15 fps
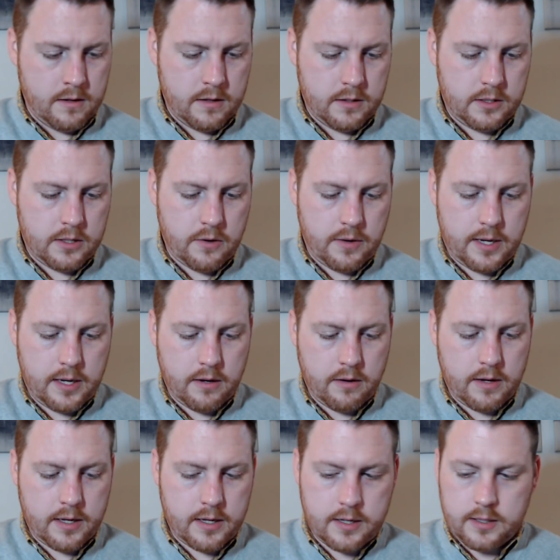So here
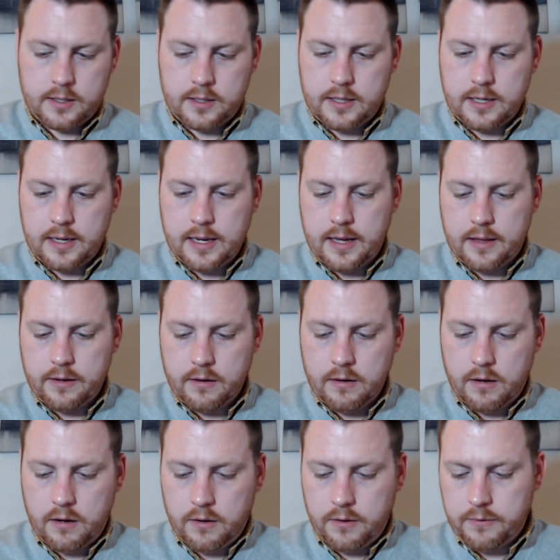is together
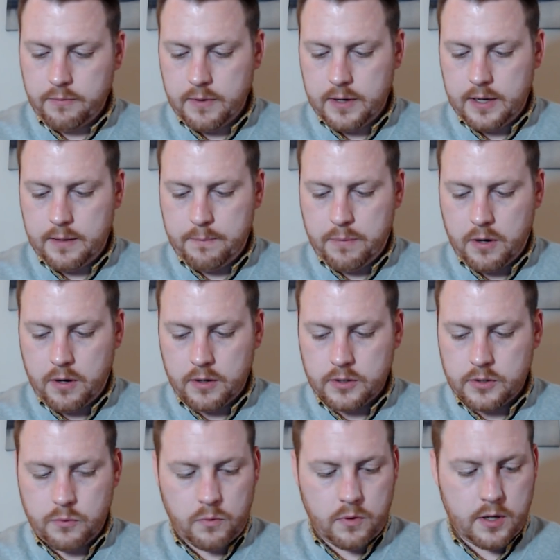all 3 parts
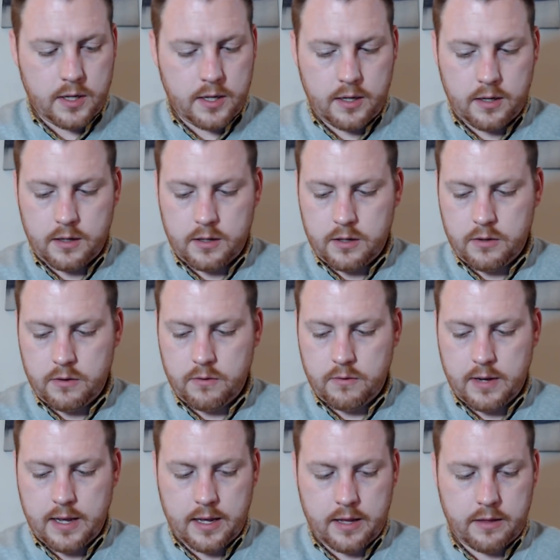1, 2,
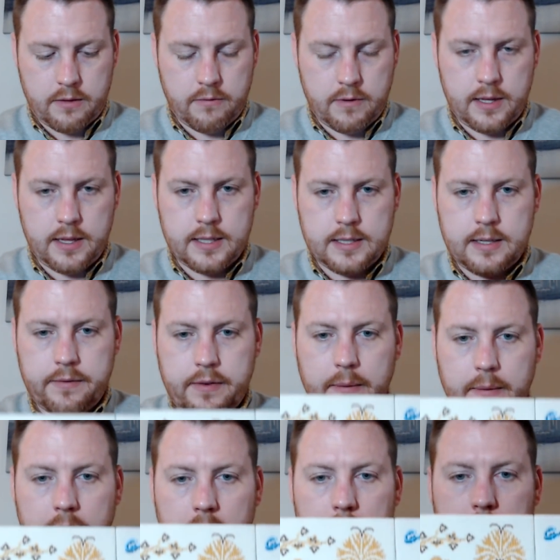and 3. Let's see if I
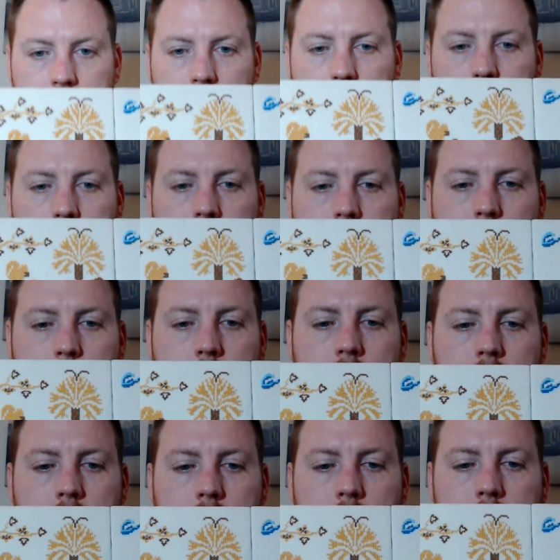can, there we go, parts 1,
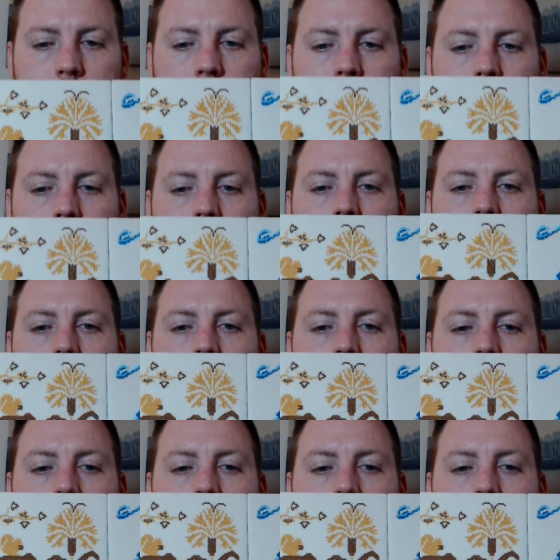2, and 3.